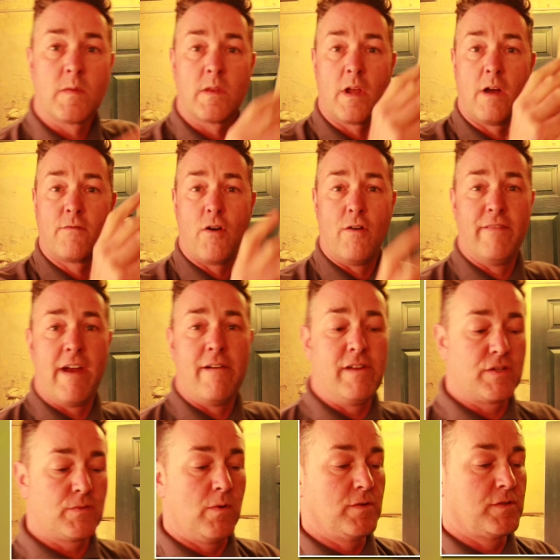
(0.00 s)
I've got
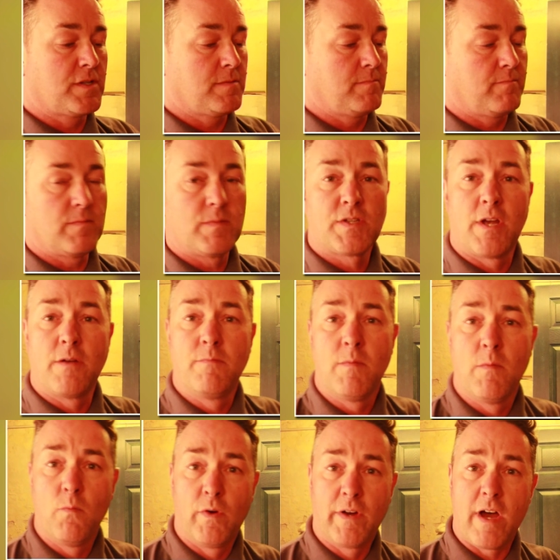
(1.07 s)
various ones. So
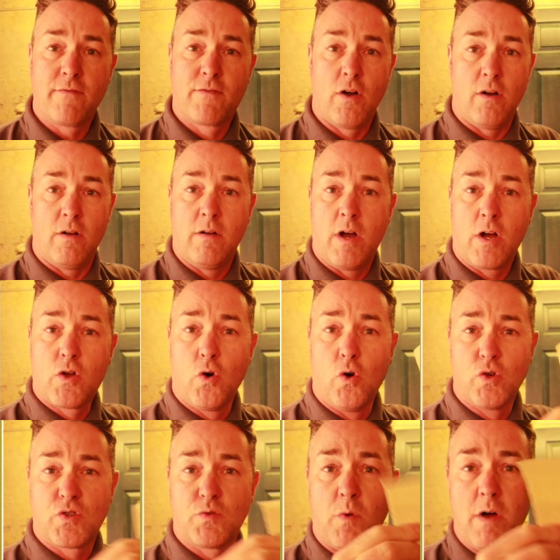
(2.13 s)
what I've got, a
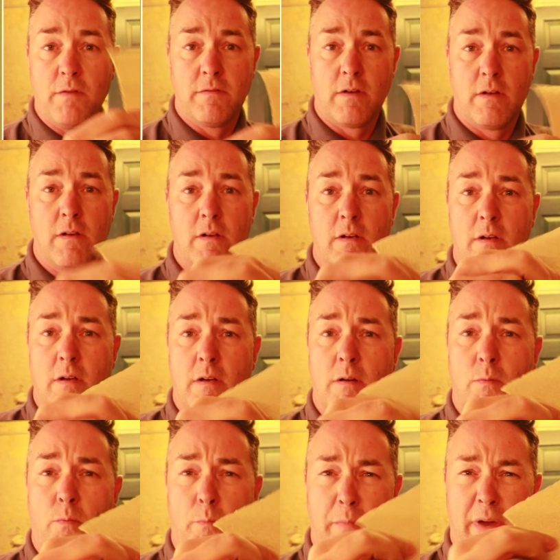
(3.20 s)
coarse one,
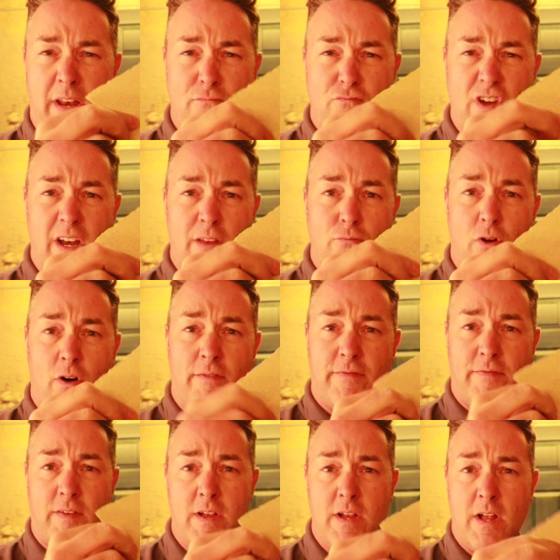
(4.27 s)
meaning really
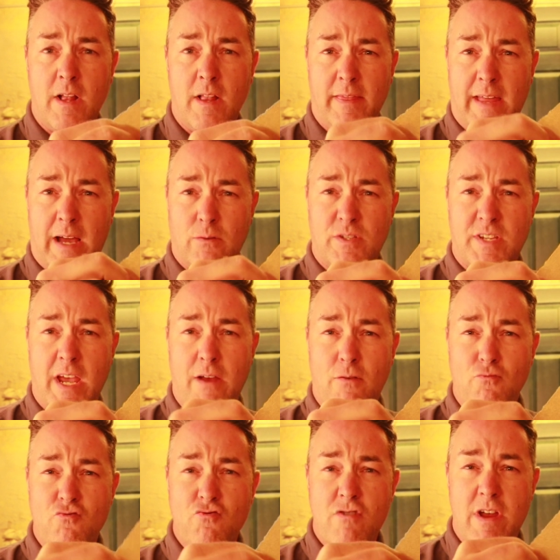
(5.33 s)
rough. That'll take
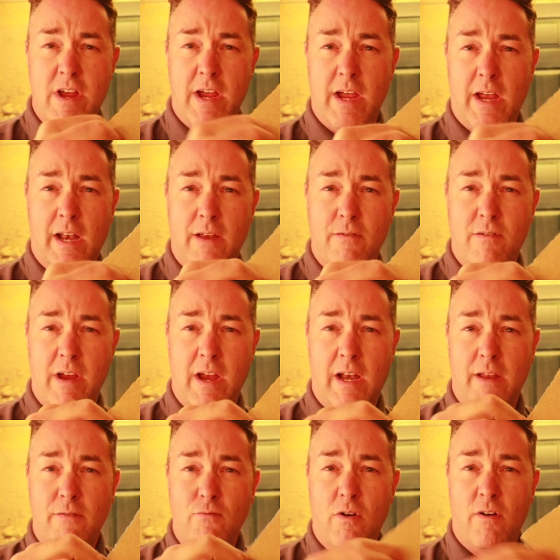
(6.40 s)
really,
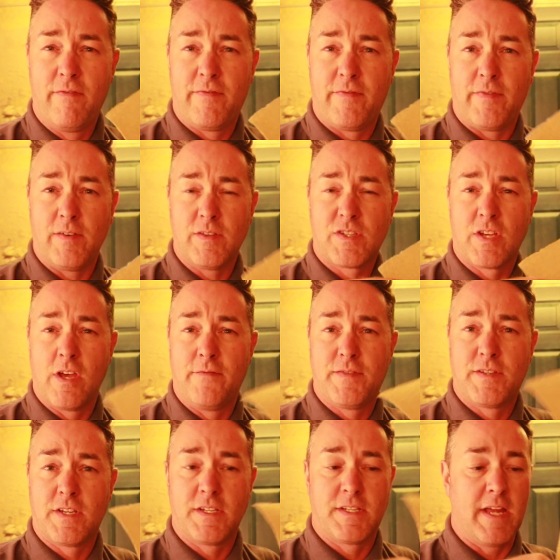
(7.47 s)
really rough
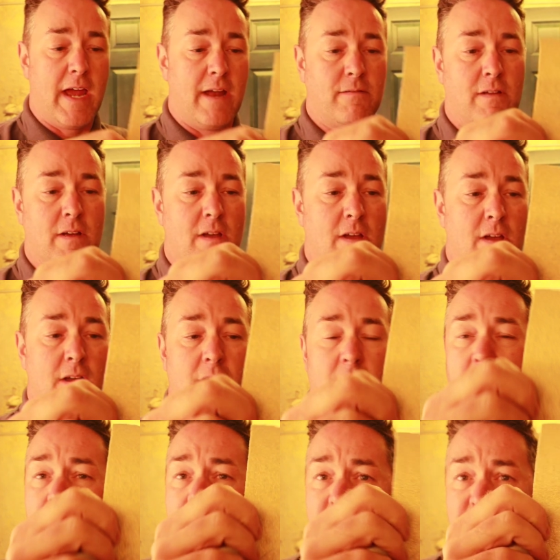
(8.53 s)
surfaces down,
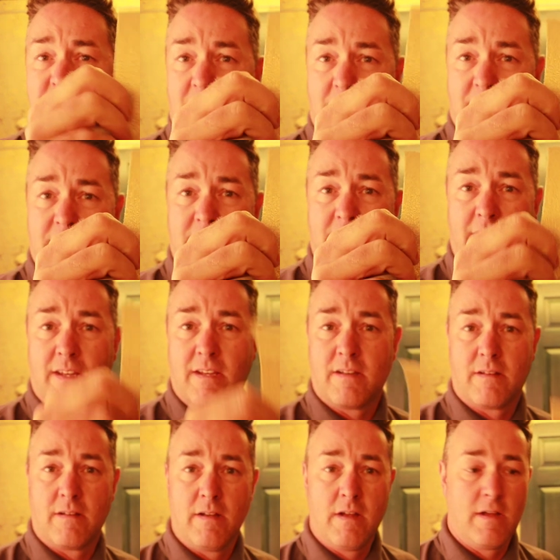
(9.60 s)
is sixty.
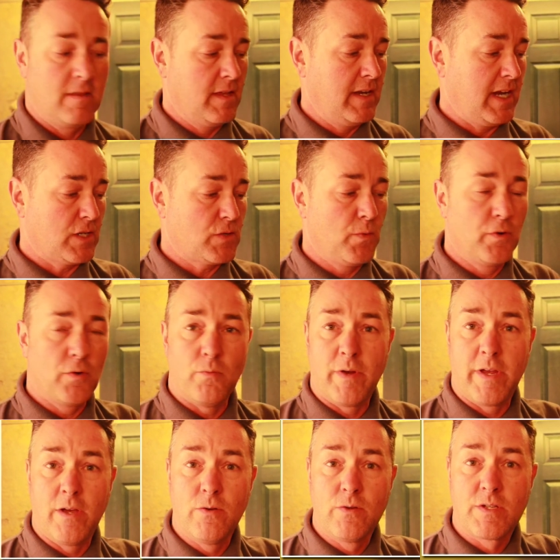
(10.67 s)
The next one up we
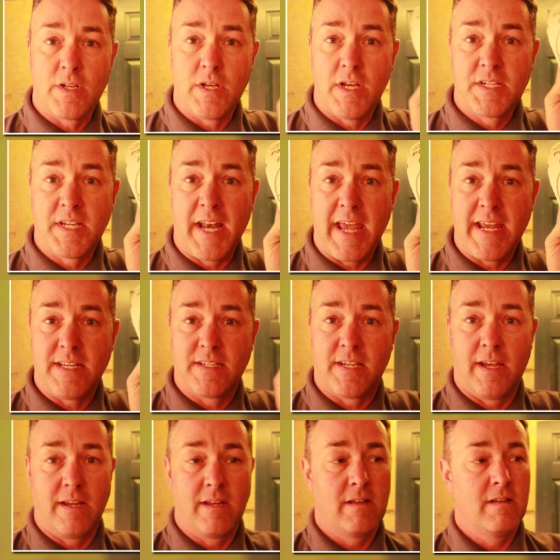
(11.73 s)
use is an
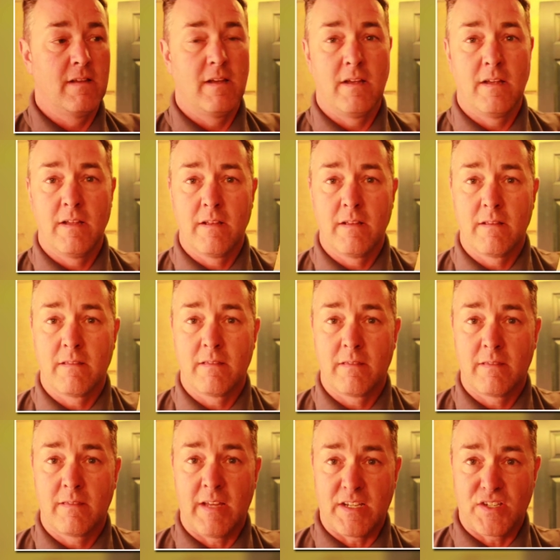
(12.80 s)
eighty.
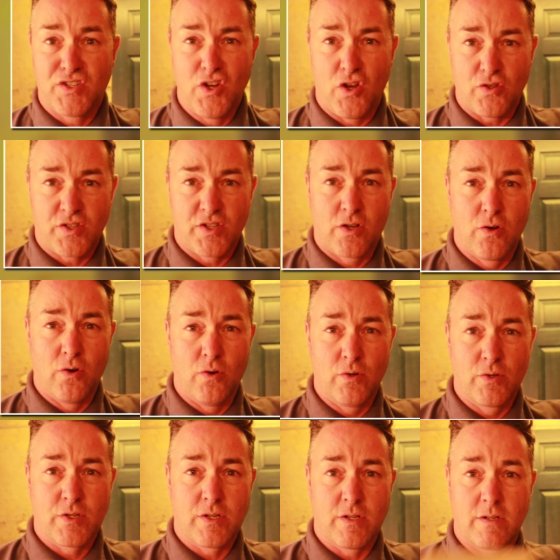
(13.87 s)
That's not so
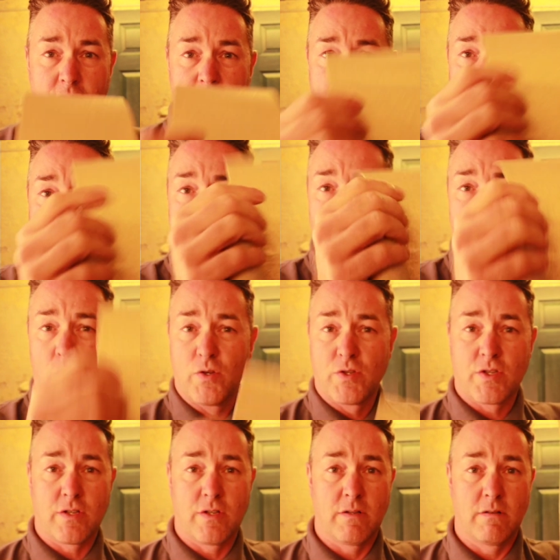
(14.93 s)
coarse. So coarse,